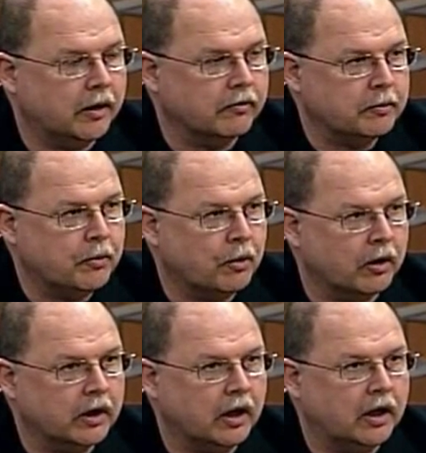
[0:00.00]

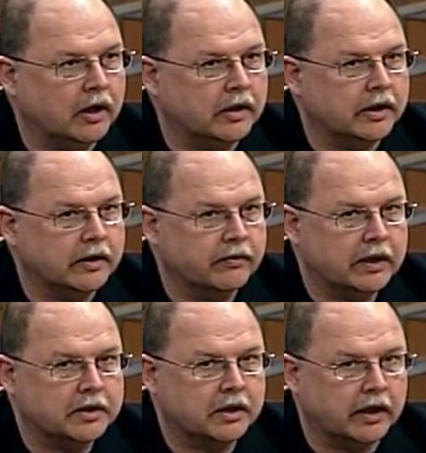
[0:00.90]
report on the
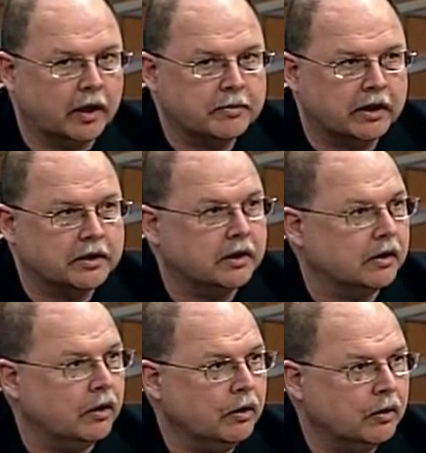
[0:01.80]
events that led up to this in
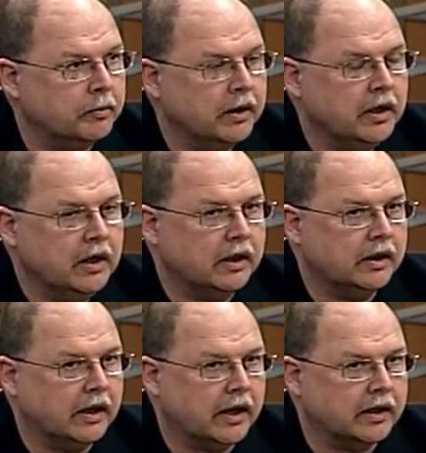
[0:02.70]
the hope
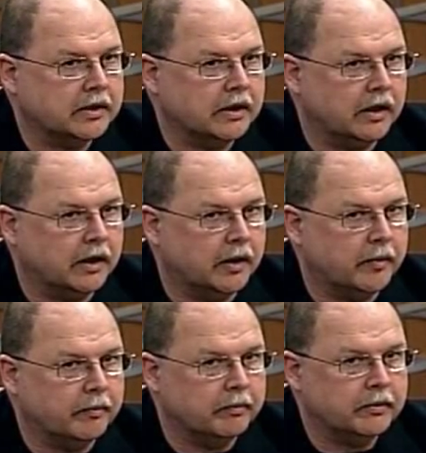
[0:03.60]
that,
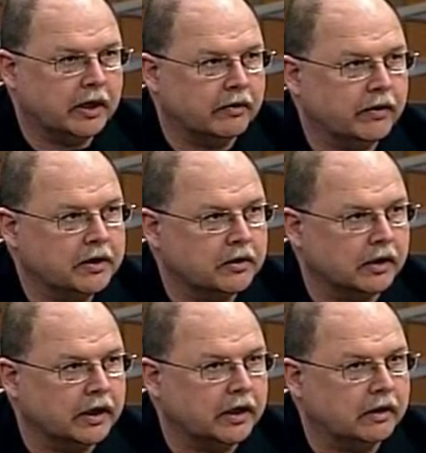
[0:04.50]
that
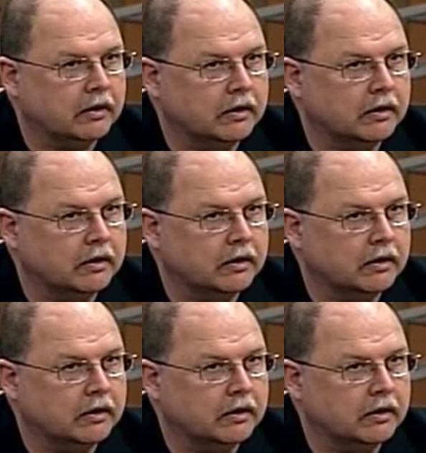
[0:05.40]
eventually